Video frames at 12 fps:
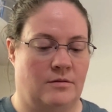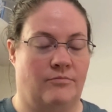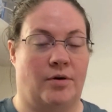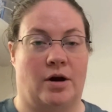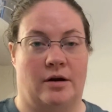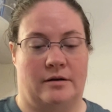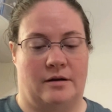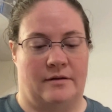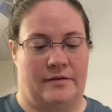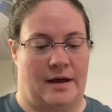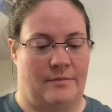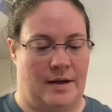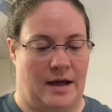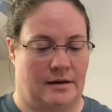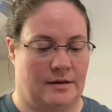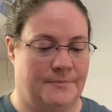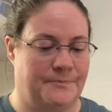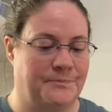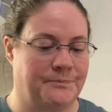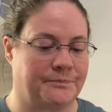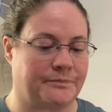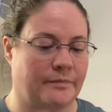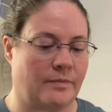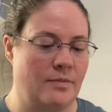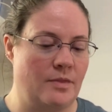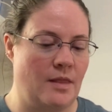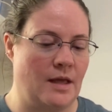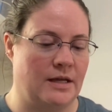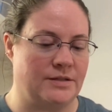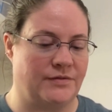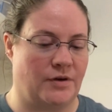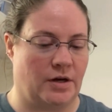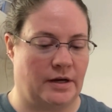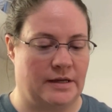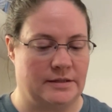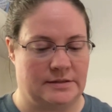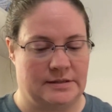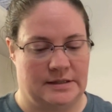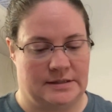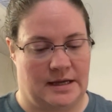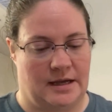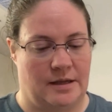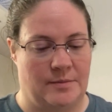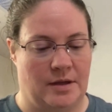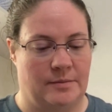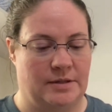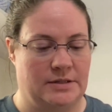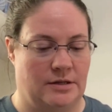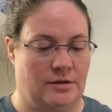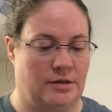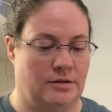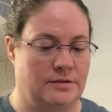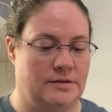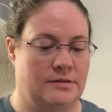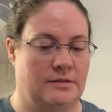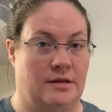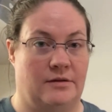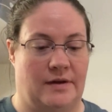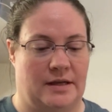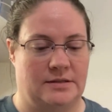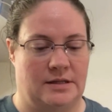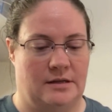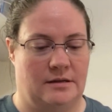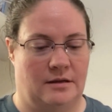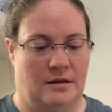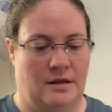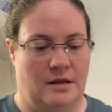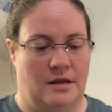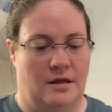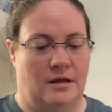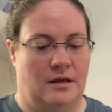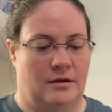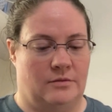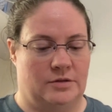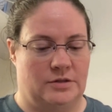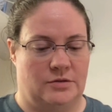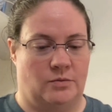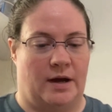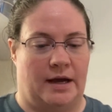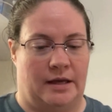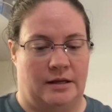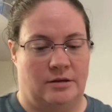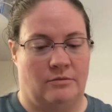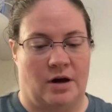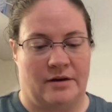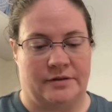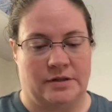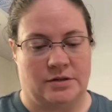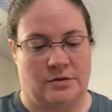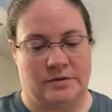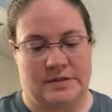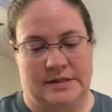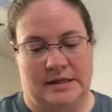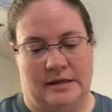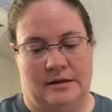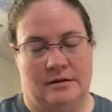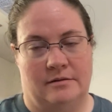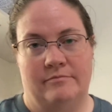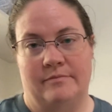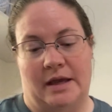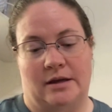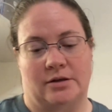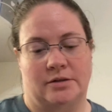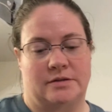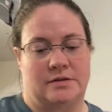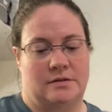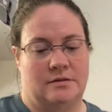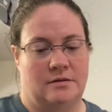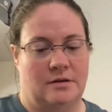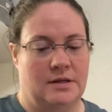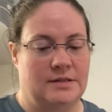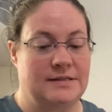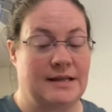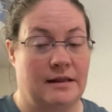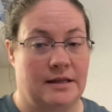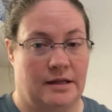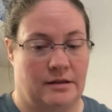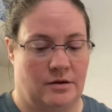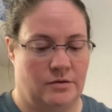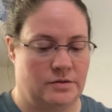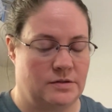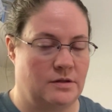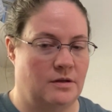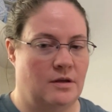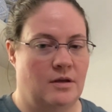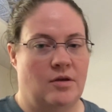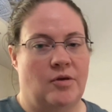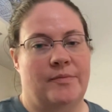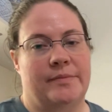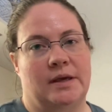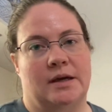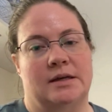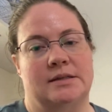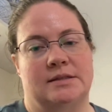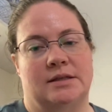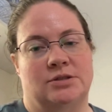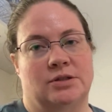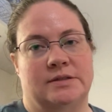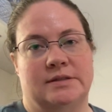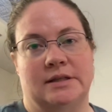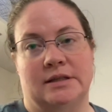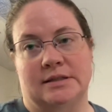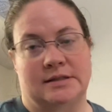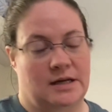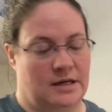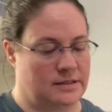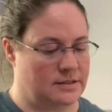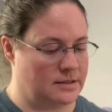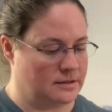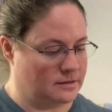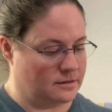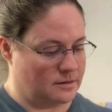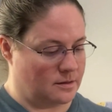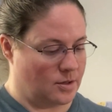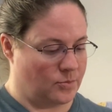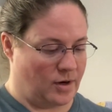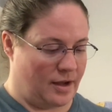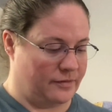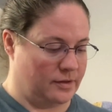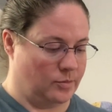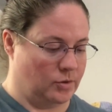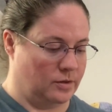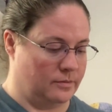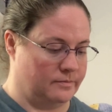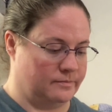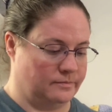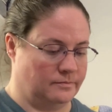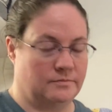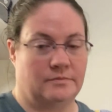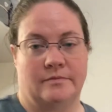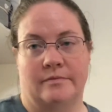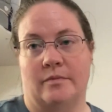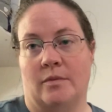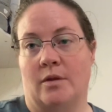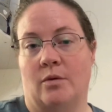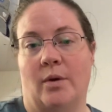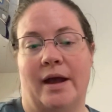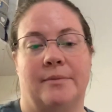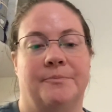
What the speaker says: part of that back as far as the time and materials invested, which is why you often don't see makers selling those, because it just is not a profitable way.